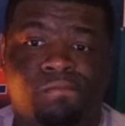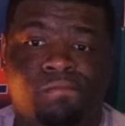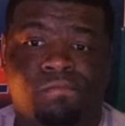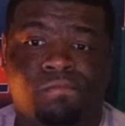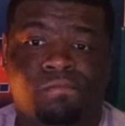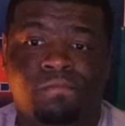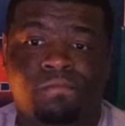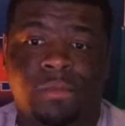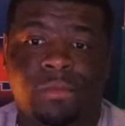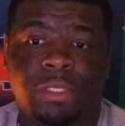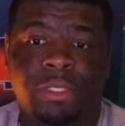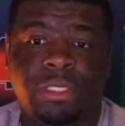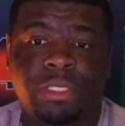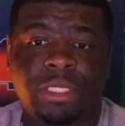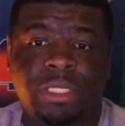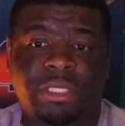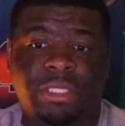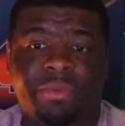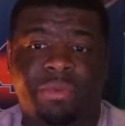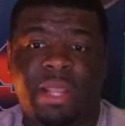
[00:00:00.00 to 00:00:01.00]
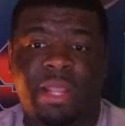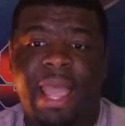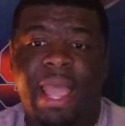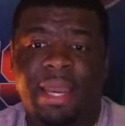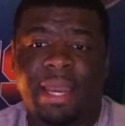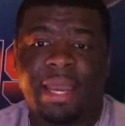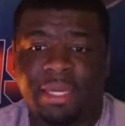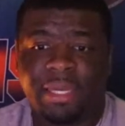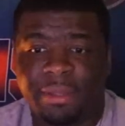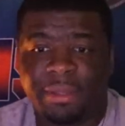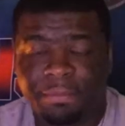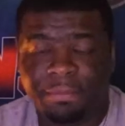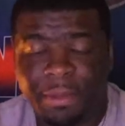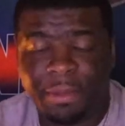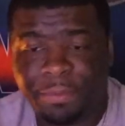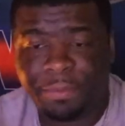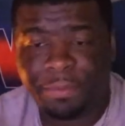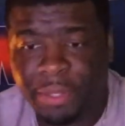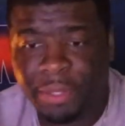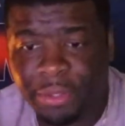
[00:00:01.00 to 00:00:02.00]
It's just the reality. People
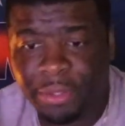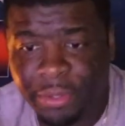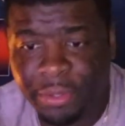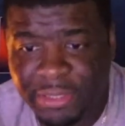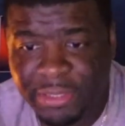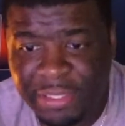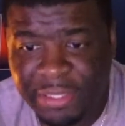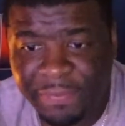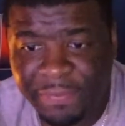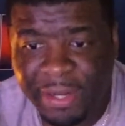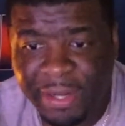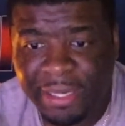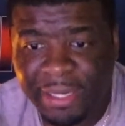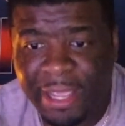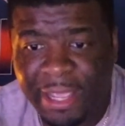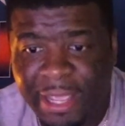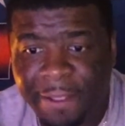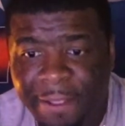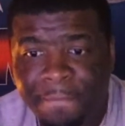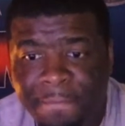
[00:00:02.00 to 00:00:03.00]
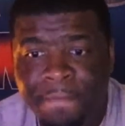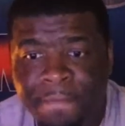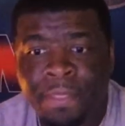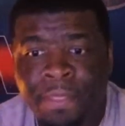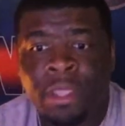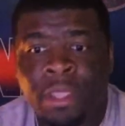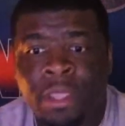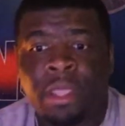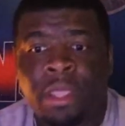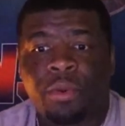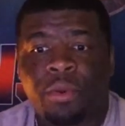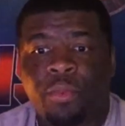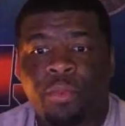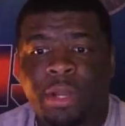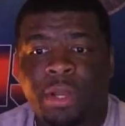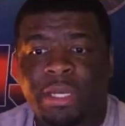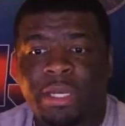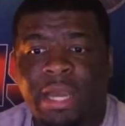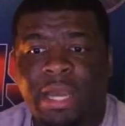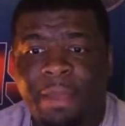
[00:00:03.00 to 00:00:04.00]
ignore stuff like that. What
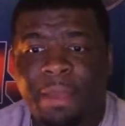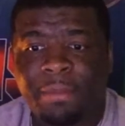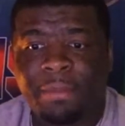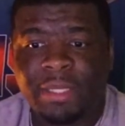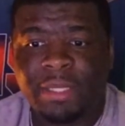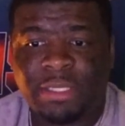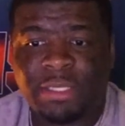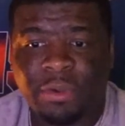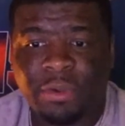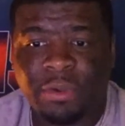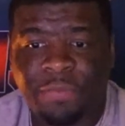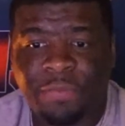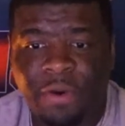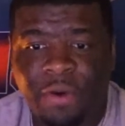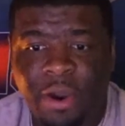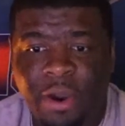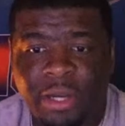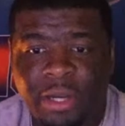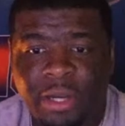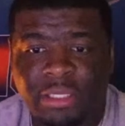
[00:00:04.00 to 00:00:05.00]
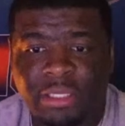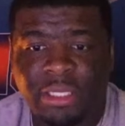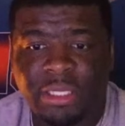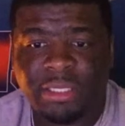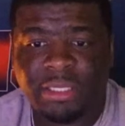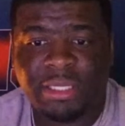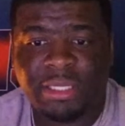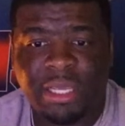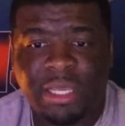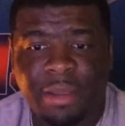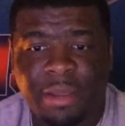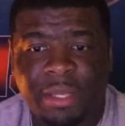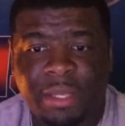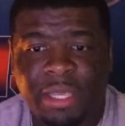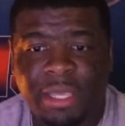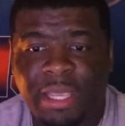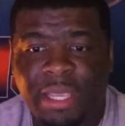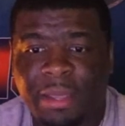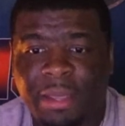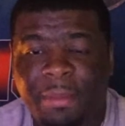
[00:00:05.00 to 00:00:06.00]
did I miss so far just coming
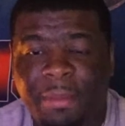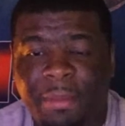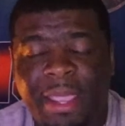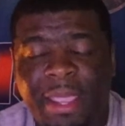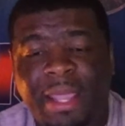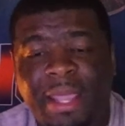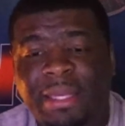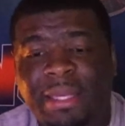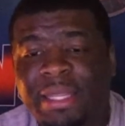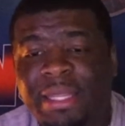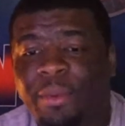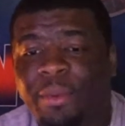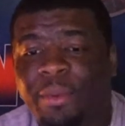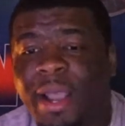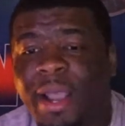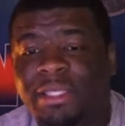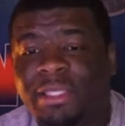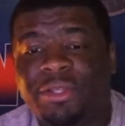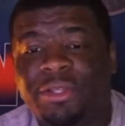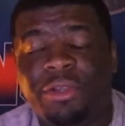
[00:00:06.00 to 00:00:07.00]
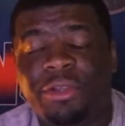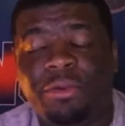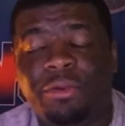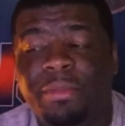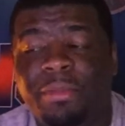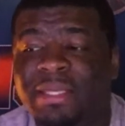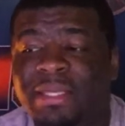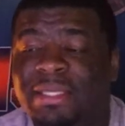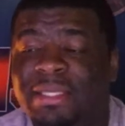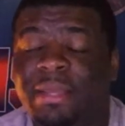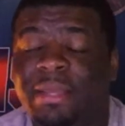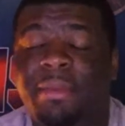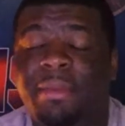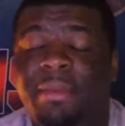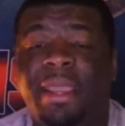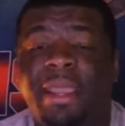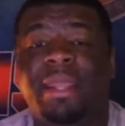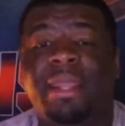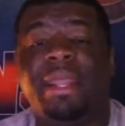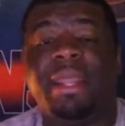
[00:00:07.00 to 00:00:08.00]
in? Man, DY2, you missed it,
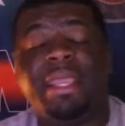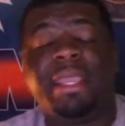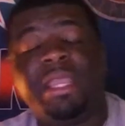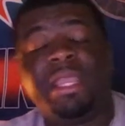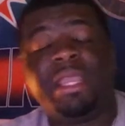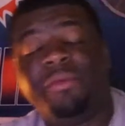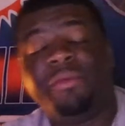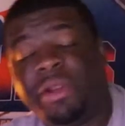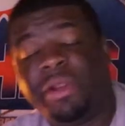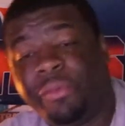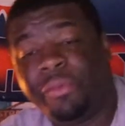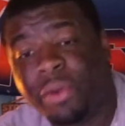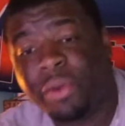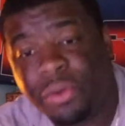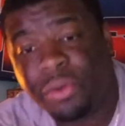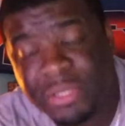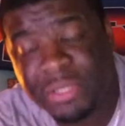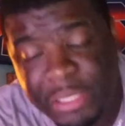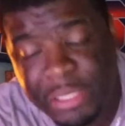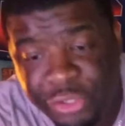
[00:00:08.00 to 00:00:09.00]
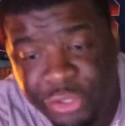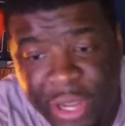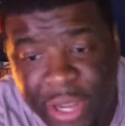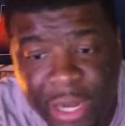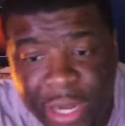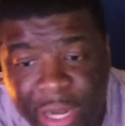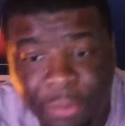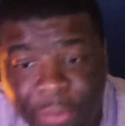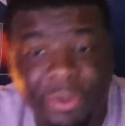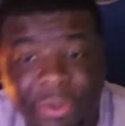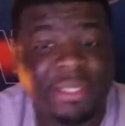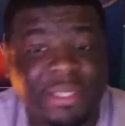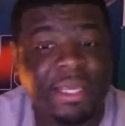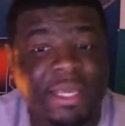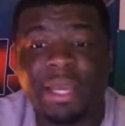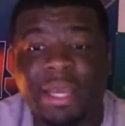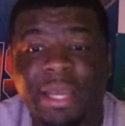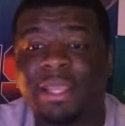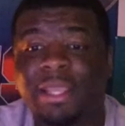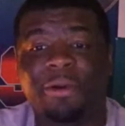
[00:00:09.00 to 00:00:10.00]
man. They're getting rid of Rosen and trying to bring
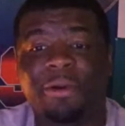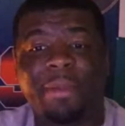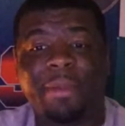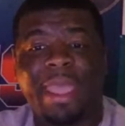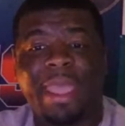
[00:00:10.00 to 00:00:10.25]
Tannehill back.